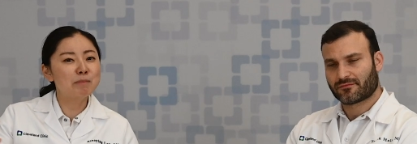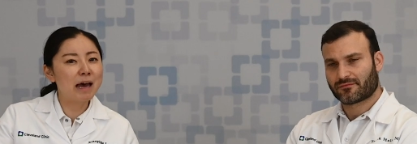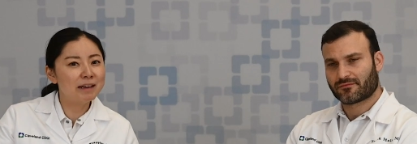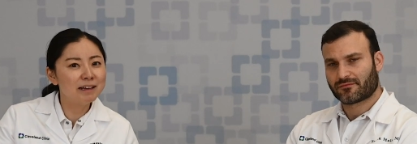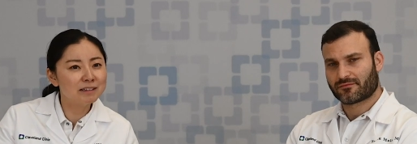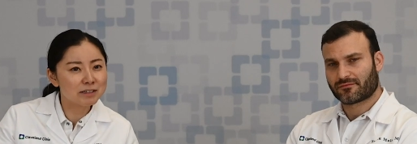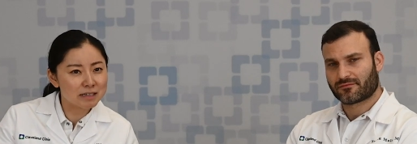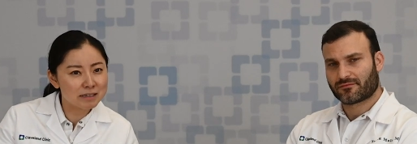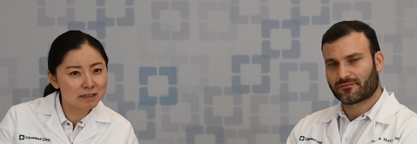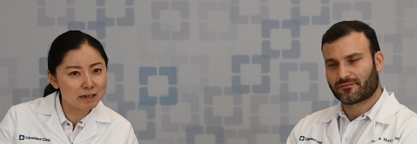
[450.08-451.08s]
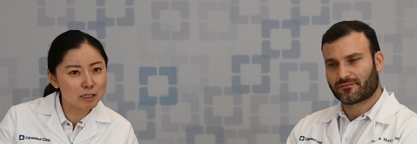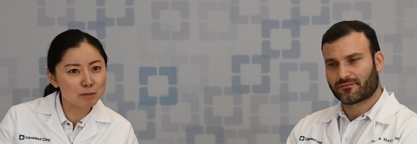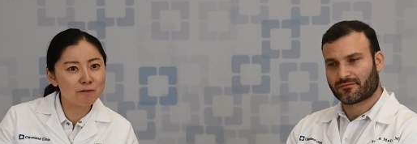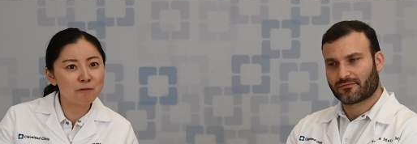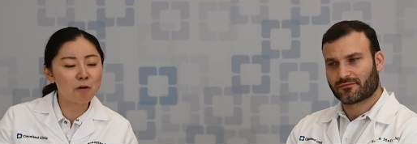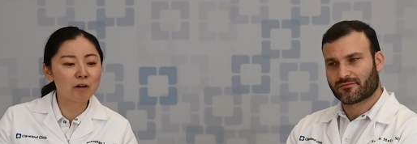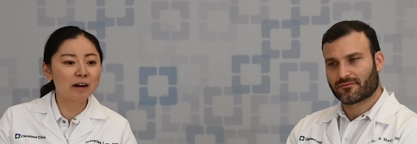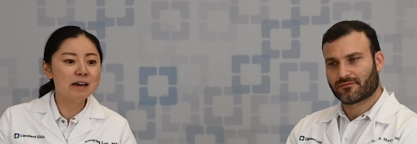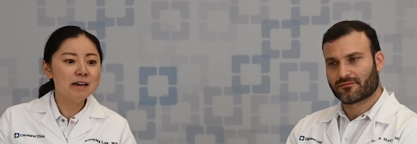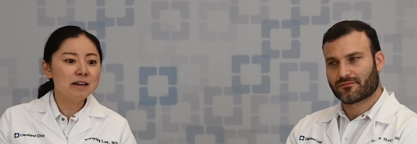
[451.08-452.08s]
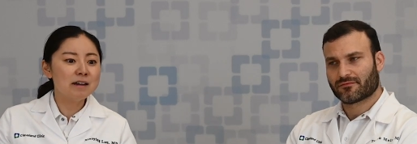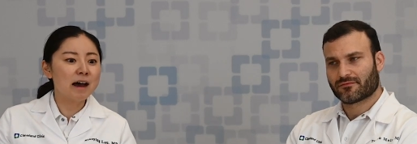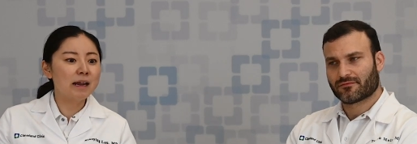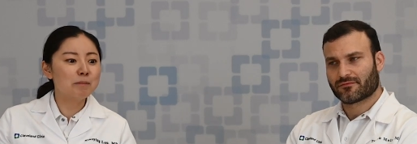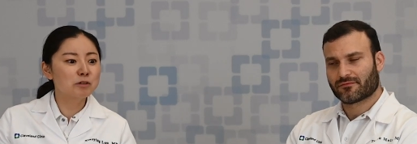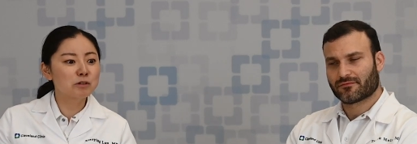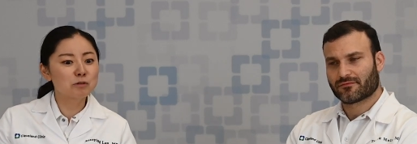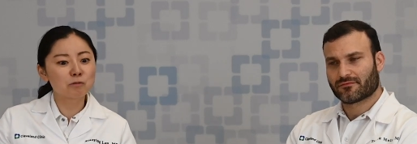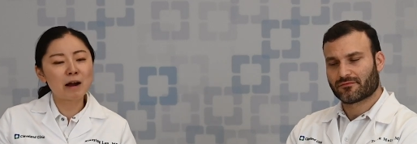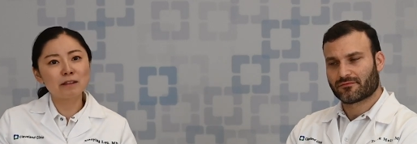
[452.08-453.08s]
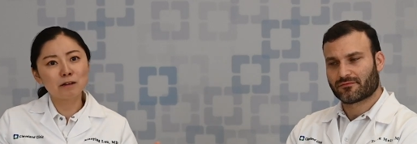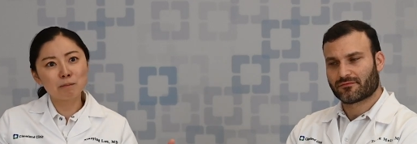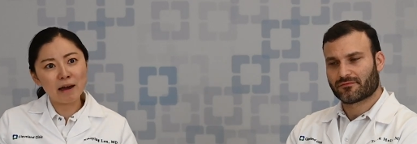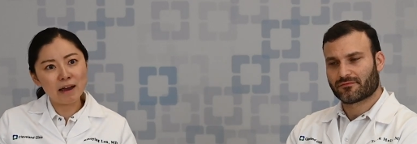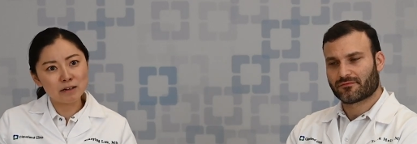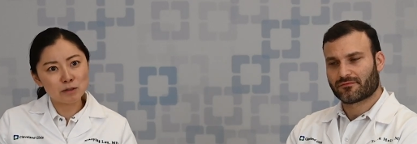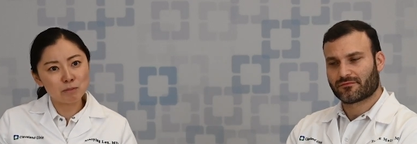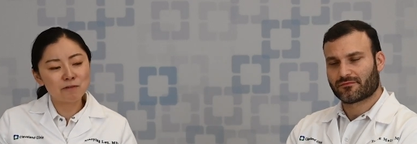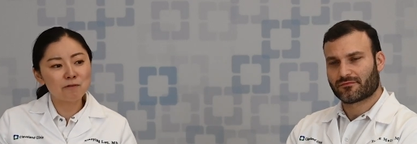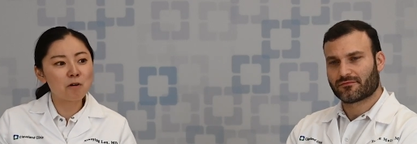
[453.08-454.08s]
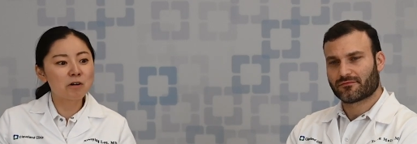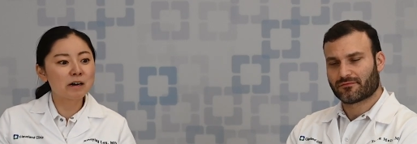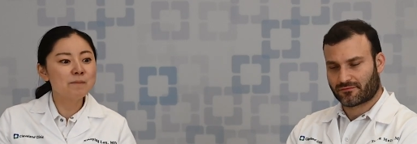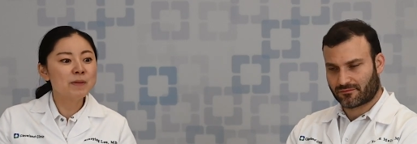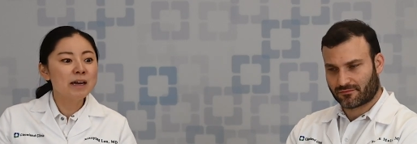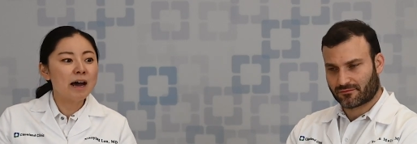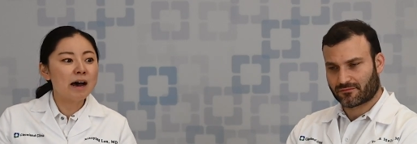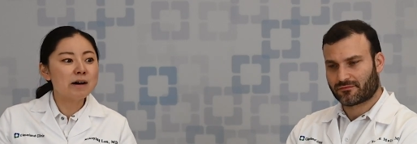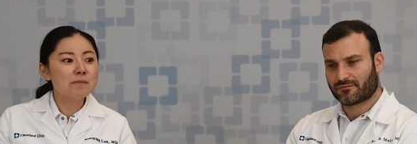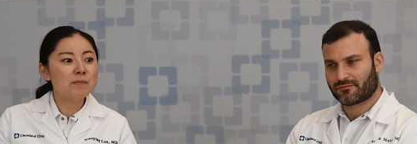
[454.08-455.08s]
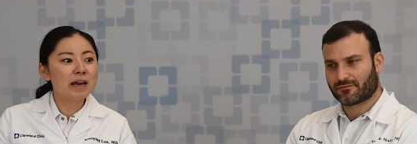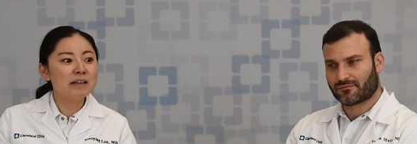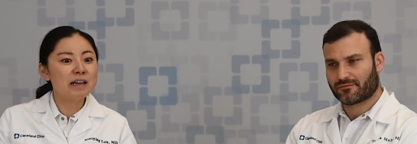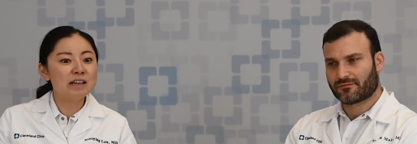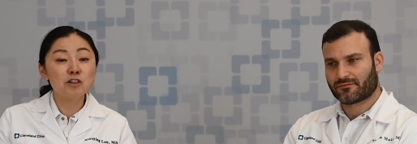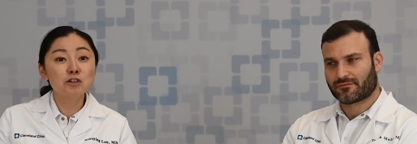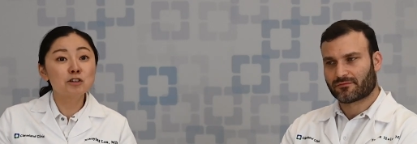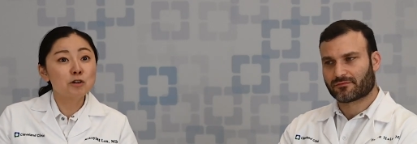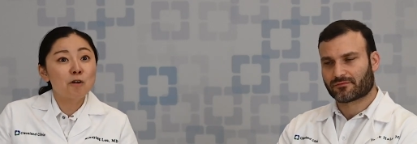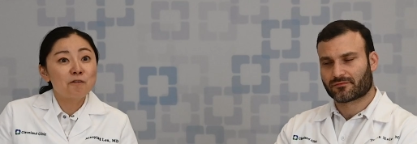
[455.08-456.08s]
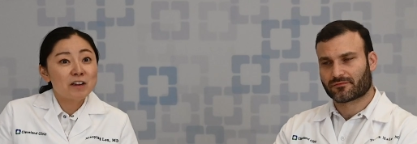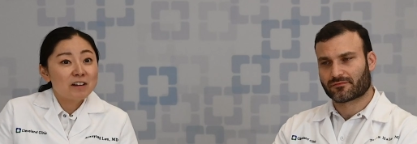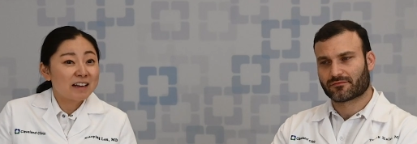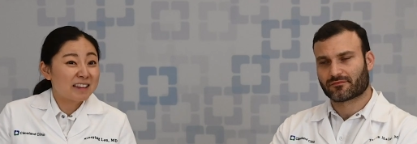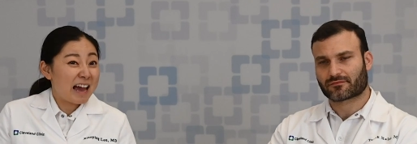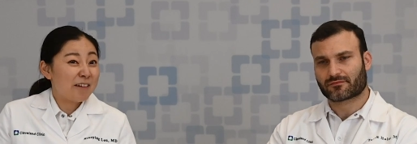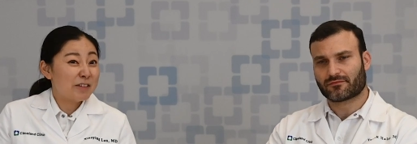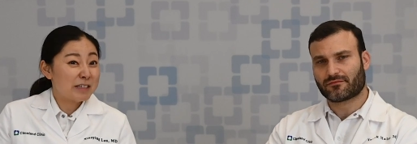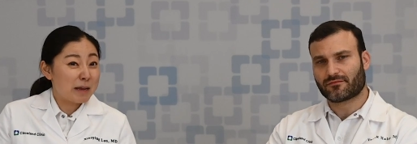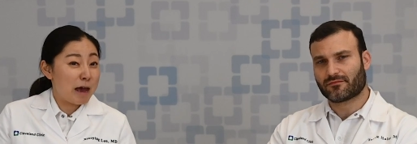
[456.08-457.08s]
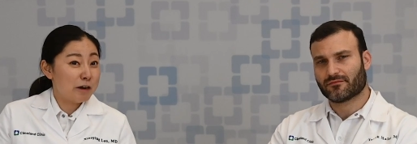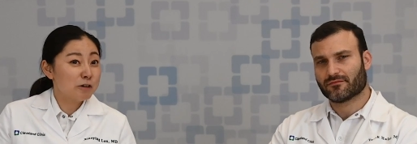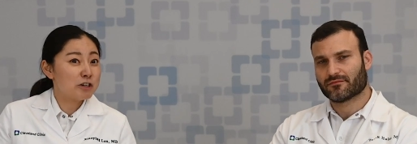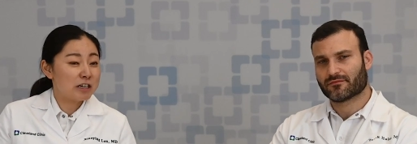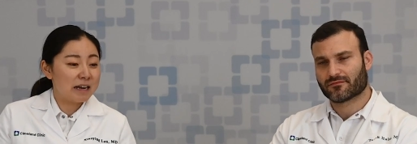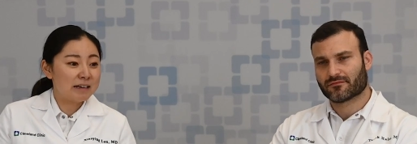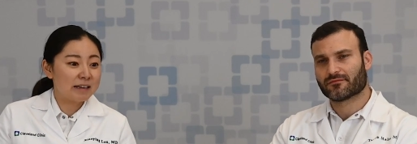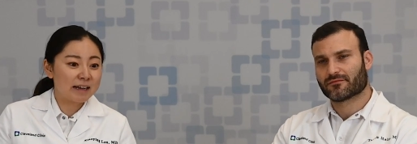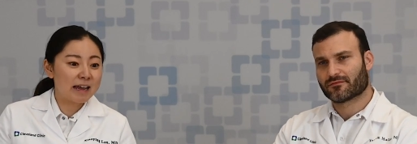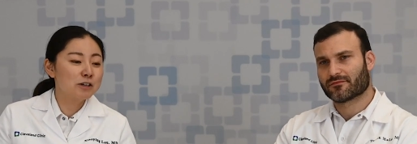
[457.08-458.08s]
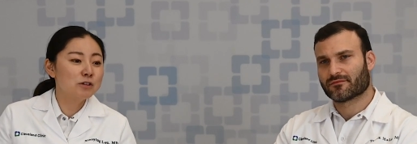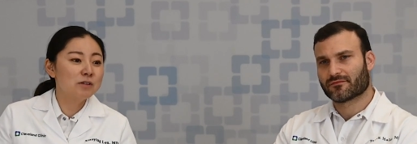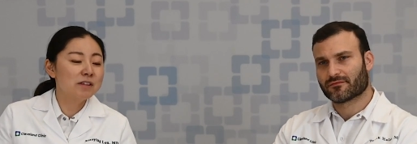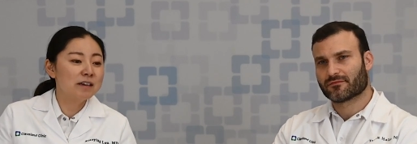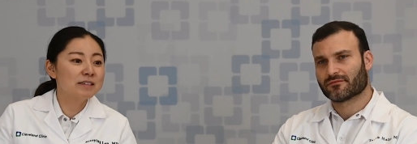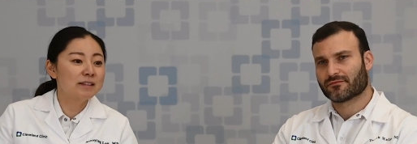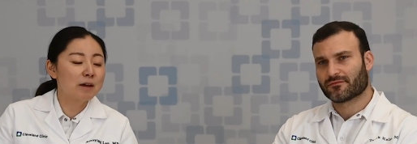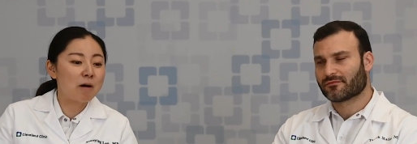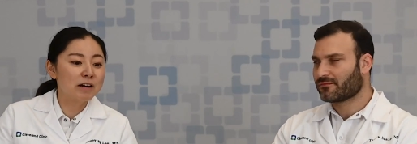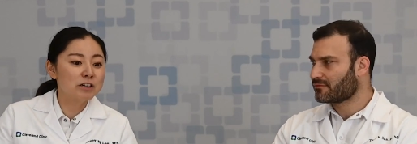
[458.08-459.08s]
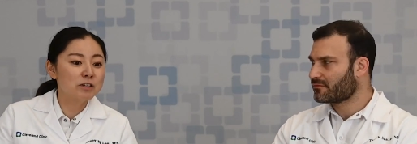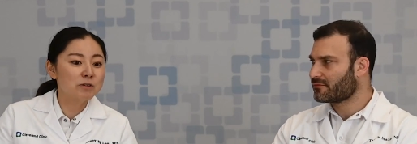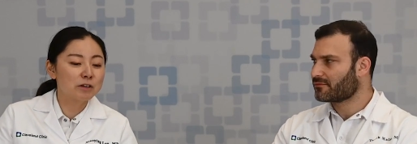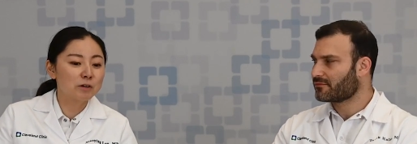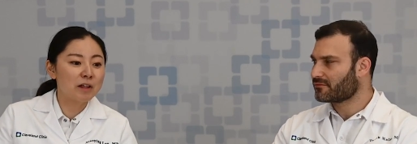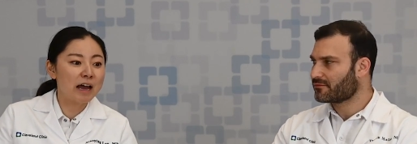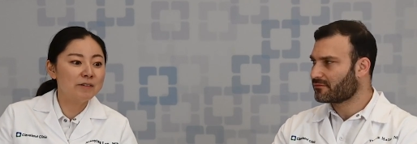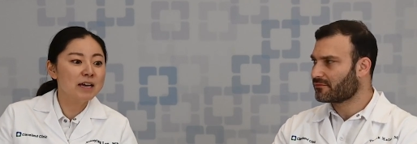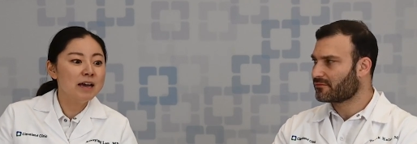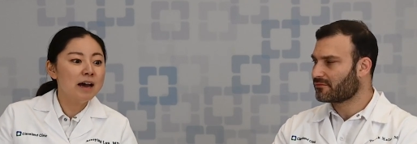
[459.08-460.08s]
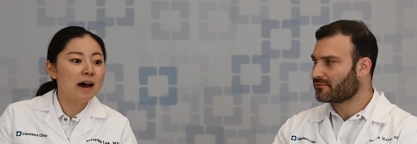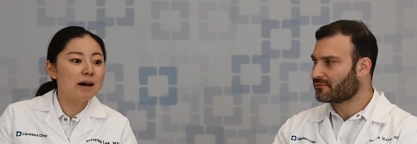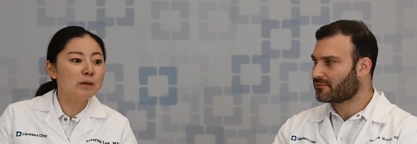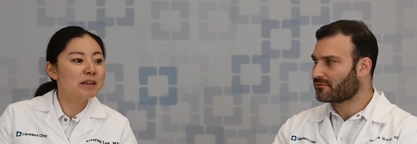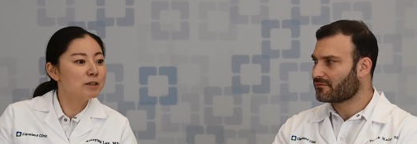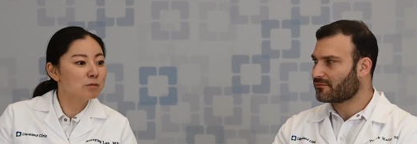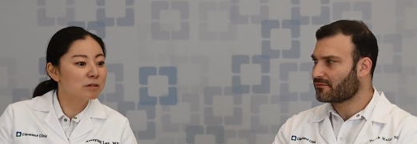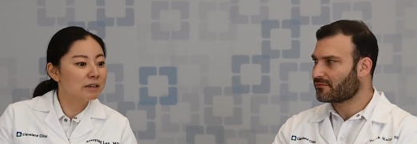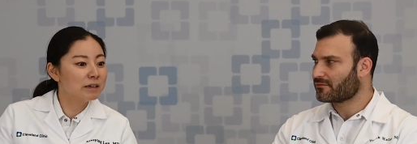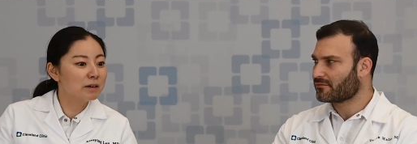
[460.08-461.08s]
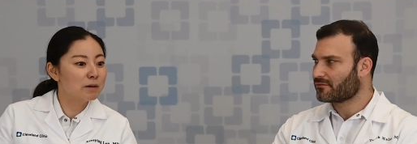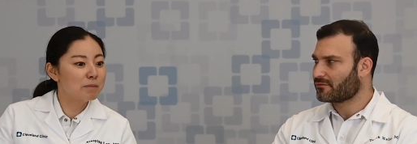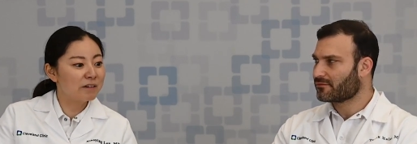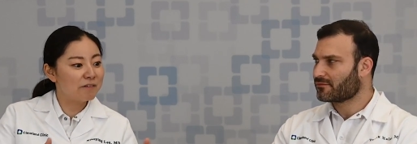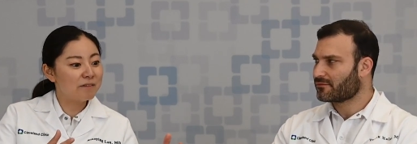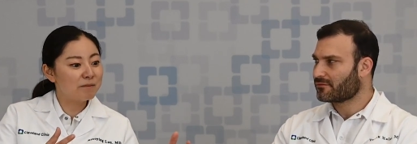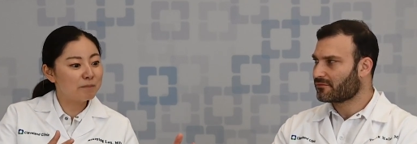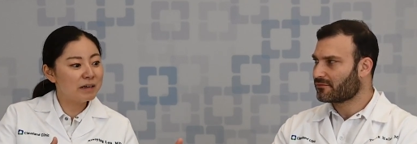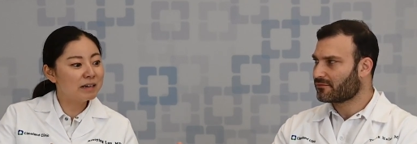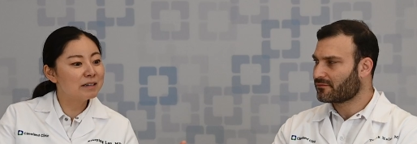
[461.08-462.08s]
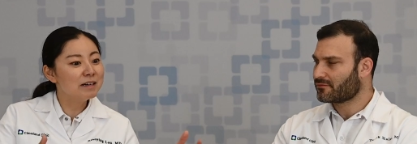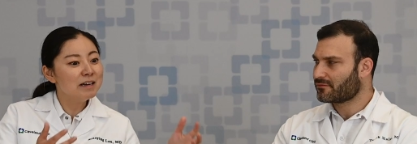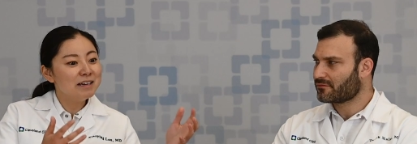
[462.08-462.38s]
Speaker 1: up that hill as easily as before, not able to ride their bike as before um, and, and just don't feel like they have the same energy and can't do the things that they want to do in their lives. Um, and that's really, you know, big, big,